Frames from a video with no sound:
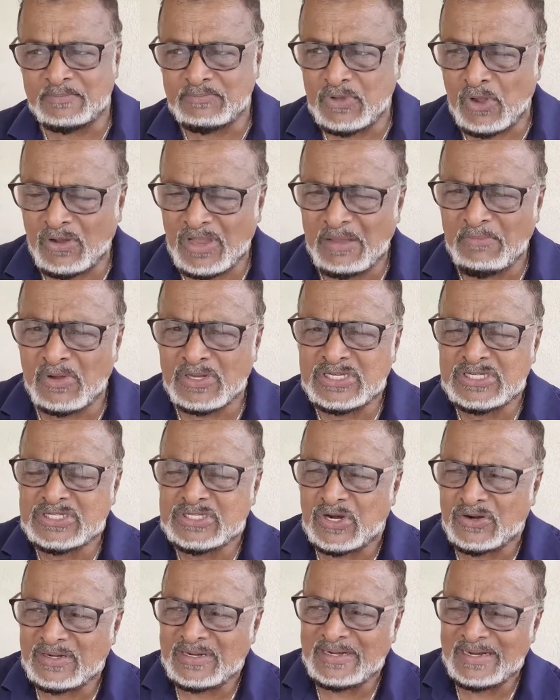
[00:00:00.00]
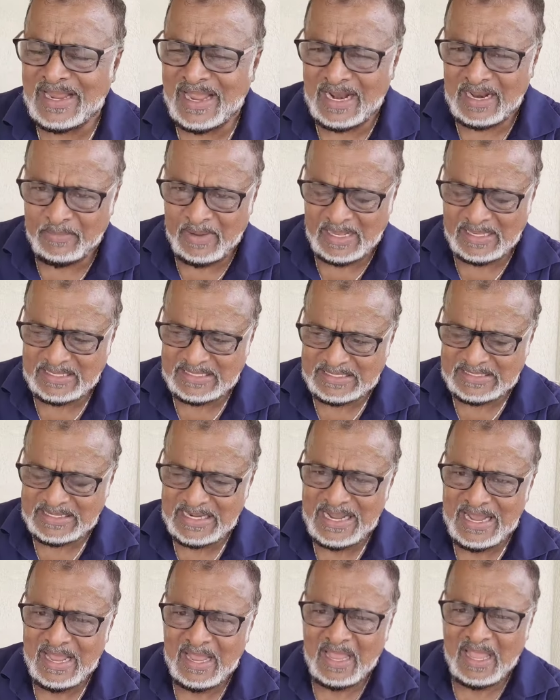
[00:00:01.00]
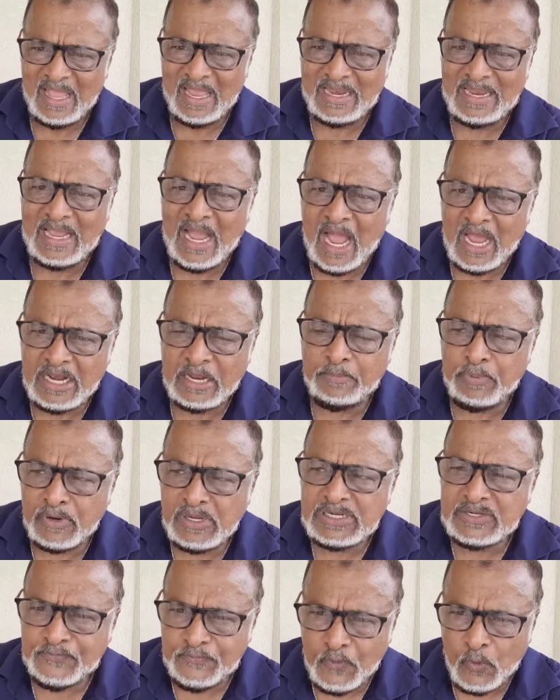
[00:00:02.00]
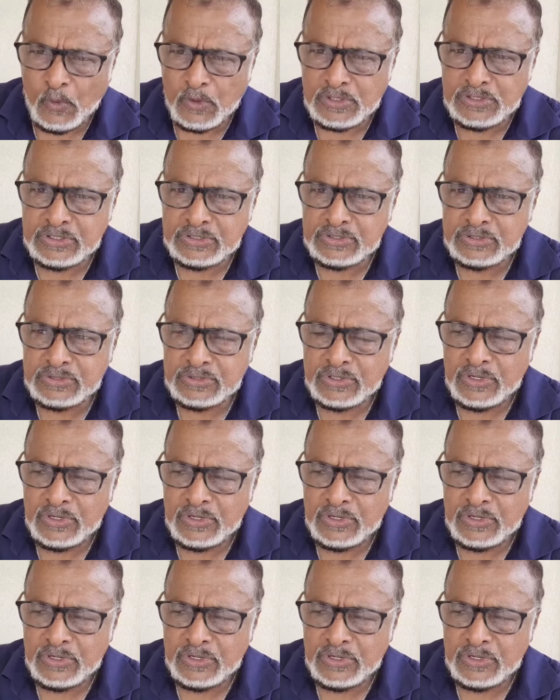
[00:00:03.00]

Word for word: I'm talking about certain elements in the Guyana police force.